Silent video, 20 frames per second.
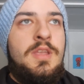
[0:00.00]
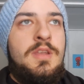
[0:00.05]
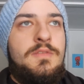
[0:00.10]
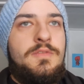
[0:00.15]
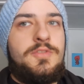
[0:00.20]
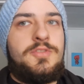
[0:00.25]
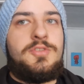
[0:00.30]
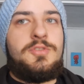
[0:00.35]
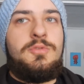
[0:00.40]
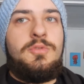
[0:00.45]

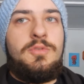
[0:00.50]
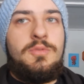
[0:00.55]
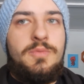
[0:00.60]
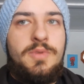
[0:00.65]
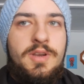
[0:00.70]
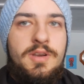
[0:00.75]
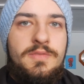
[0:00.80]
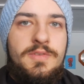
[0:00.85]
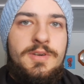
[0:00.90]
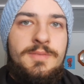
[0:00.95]
for school and
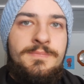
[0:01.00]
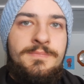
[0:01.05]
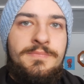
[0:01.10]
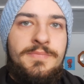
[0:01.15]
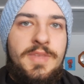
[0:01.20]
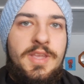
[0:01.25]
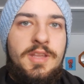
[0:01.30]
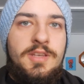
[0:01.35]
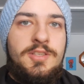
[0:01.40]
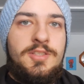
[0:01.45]
whatever,
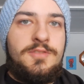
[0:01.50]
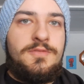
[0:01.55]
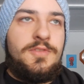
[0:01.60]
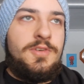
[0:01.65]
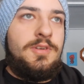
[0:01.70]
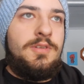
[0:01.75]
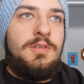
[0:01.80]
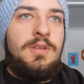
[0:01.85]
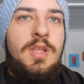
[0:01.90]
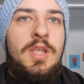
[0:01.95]
and just
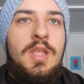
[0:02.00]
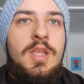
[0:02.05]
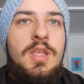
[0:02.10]
for